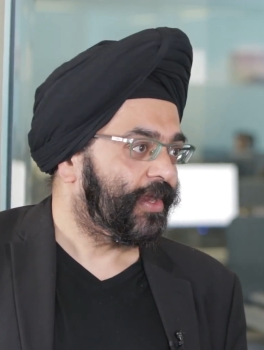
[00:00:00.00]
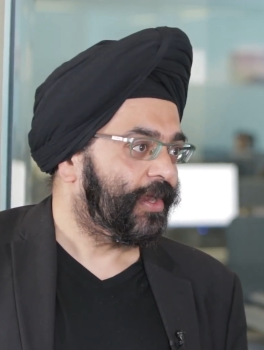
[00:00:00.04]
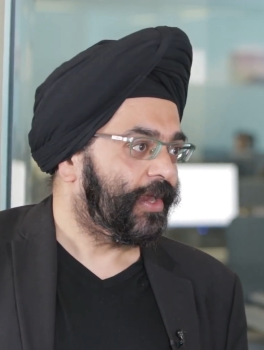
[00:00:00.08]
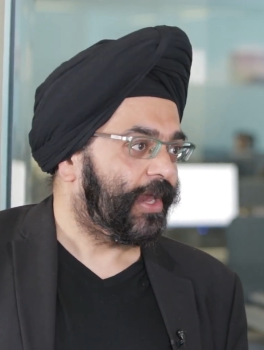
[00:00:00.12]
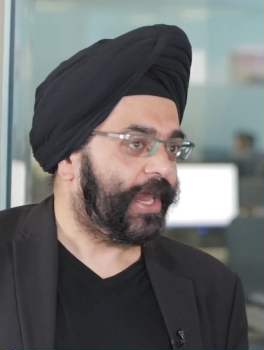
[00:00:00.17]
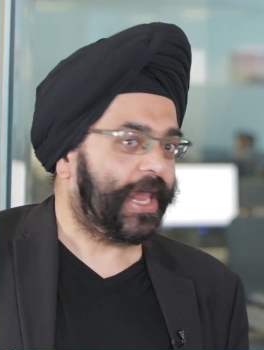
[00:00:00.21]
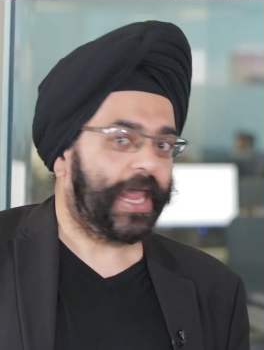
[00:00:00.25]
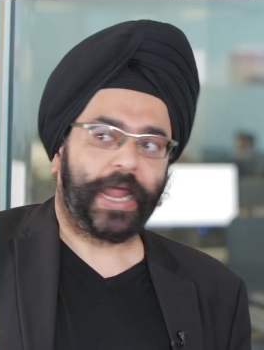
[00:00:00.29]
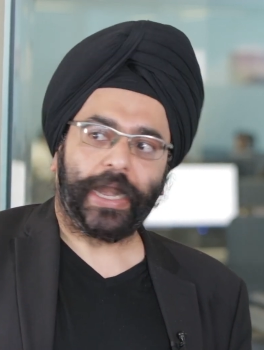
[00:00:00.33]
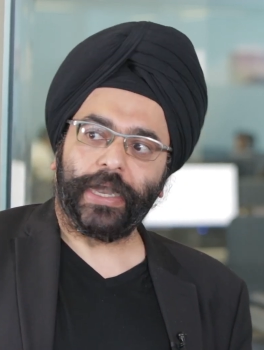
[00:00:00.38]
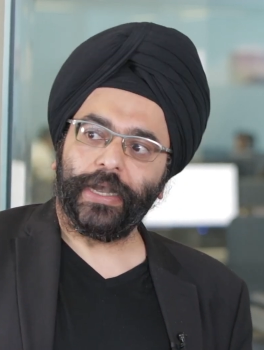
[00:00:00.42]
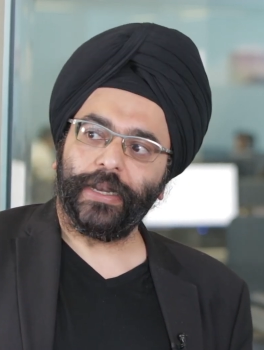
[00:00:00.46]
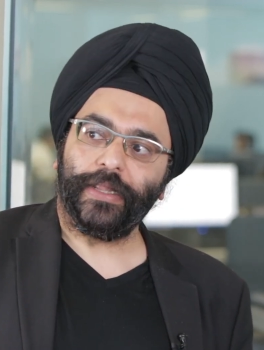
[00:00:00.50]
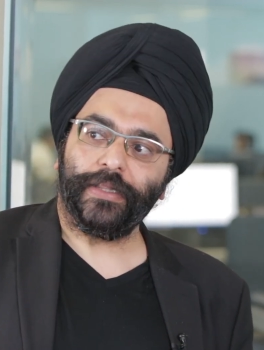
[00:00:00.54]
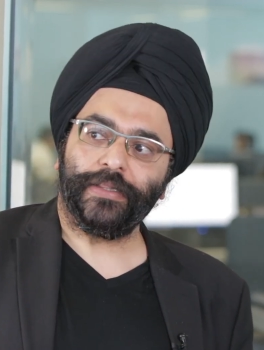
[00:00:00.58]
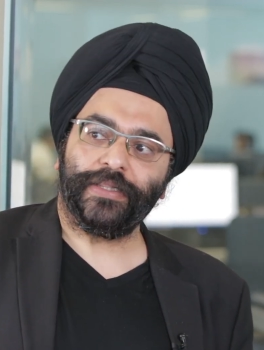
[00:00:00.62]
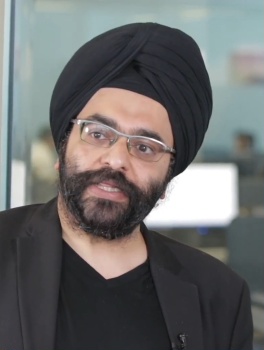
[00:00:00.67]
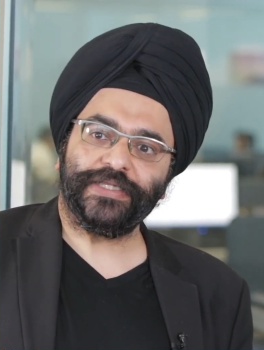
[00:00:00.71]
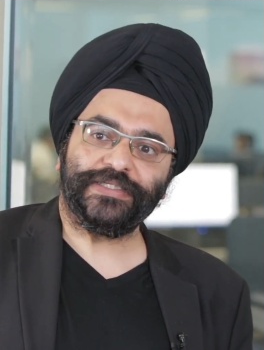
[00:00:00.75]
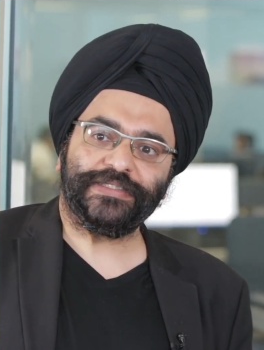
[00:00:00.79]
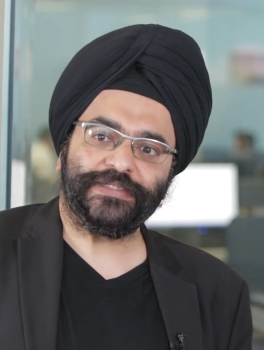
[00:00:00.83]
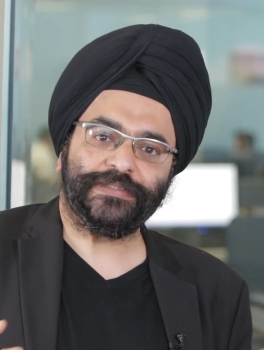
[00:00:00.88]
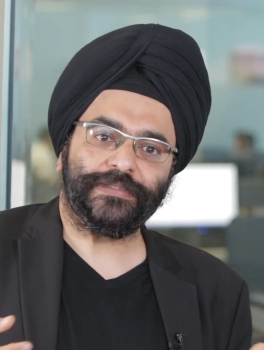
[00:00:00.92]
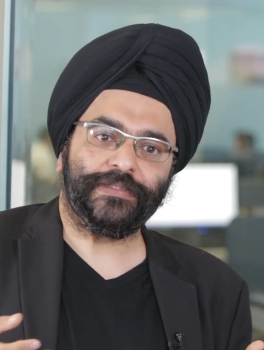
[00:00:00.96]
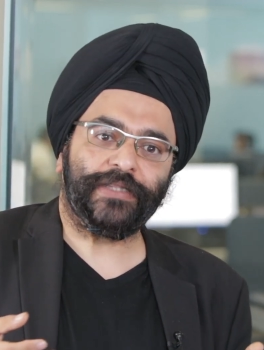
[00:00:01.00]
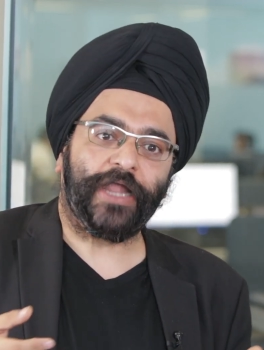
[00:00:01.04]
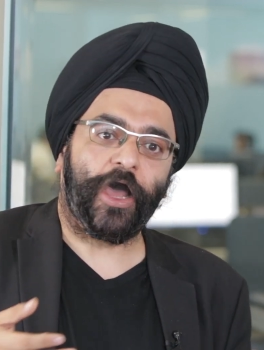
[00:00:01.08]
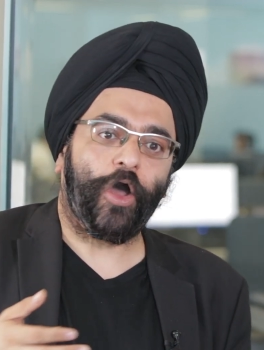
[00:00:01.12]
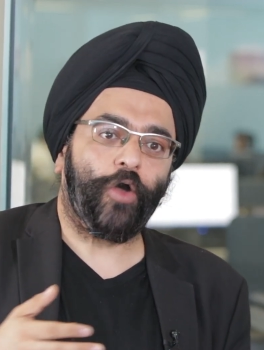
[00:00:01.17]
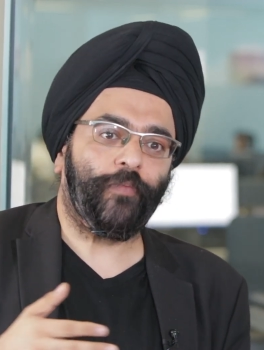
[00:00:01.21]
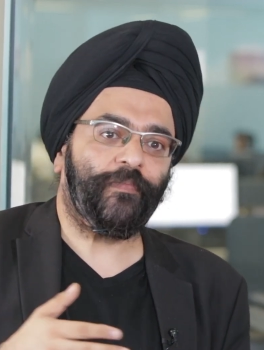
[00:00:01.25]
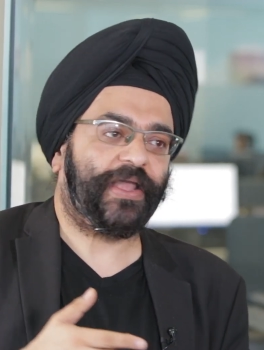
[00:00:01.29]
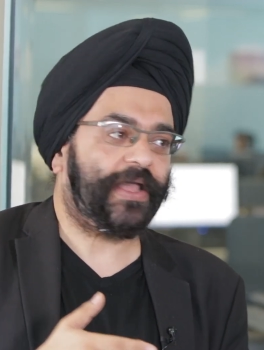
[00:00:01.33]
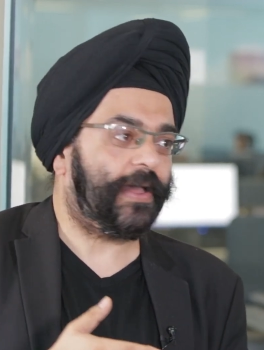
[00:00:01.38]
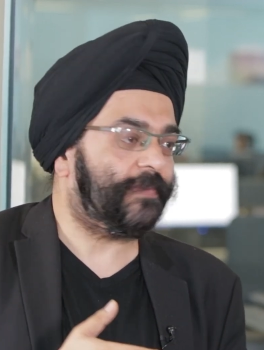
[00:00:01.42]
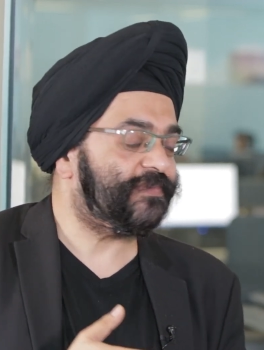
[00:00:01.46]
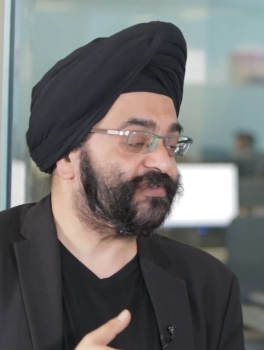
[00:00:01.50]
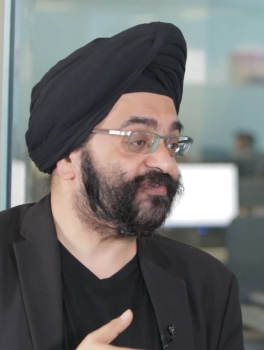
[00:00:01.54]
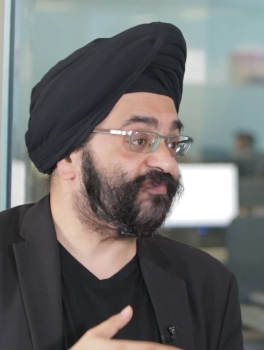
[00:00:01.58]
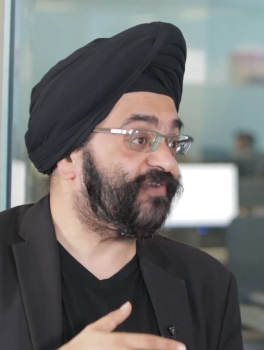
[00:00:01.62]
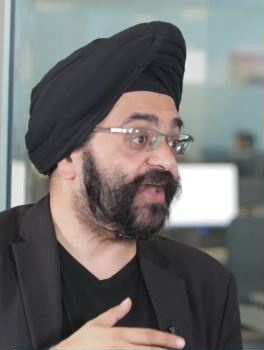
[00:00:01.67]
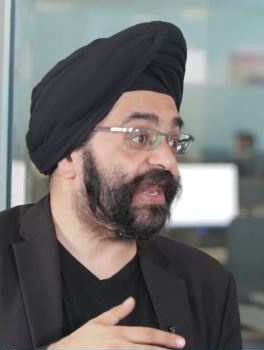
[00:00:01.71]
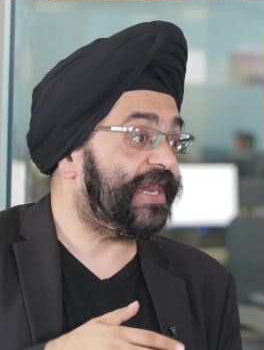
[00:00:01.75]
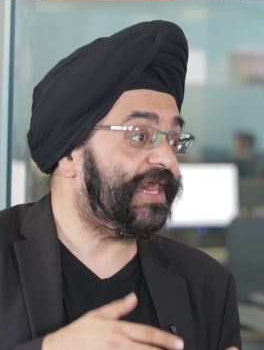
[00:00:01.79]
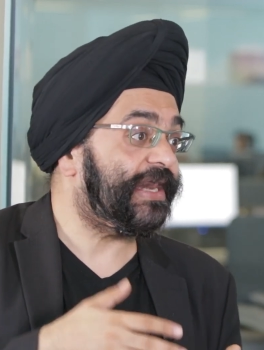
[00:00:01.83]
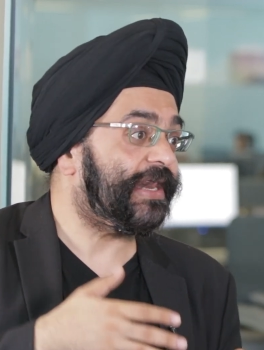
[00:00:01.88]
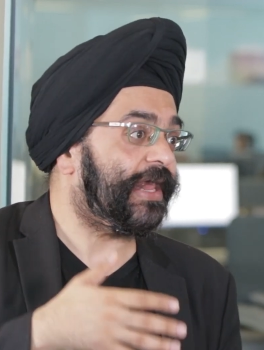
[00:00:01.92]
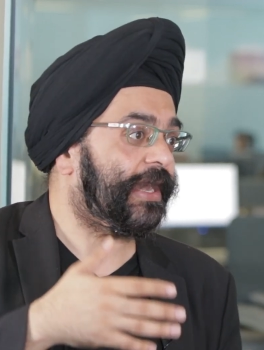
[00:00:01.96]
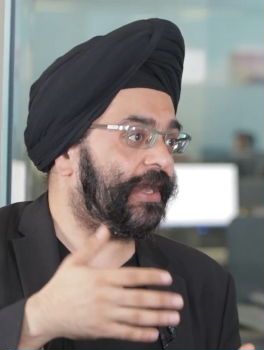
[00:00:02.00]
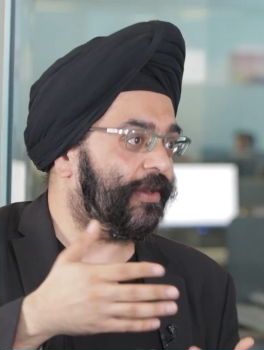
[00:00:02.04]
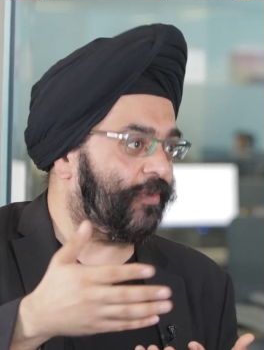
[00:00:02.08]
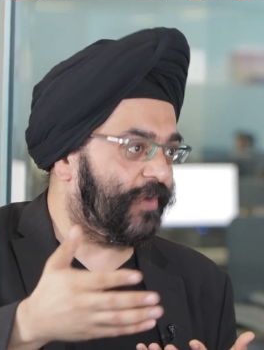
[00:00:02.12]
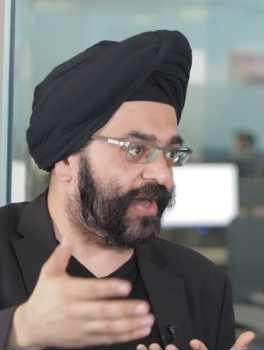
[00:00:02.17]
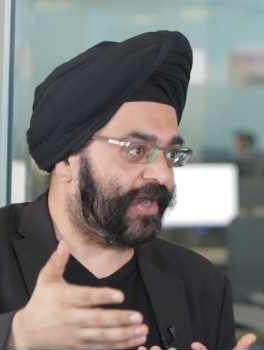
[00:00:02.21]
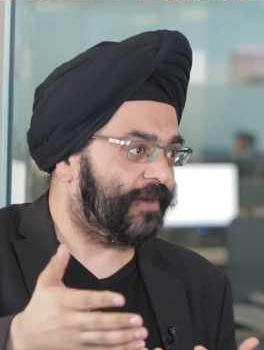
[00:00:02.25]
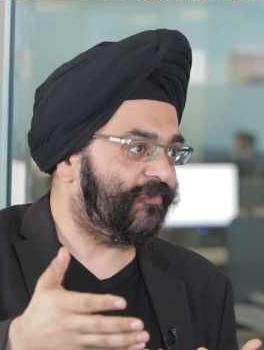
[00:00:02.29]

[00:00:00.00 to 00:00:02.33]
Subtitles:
And this now becomes very relevant,